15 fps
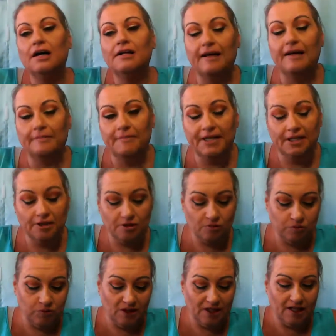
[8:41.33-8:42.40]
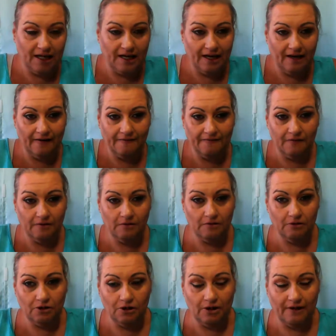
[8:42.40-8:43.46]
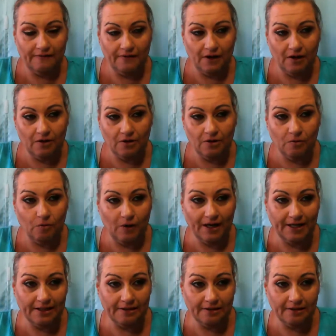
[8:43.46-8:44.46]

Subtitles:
That means you have colored white.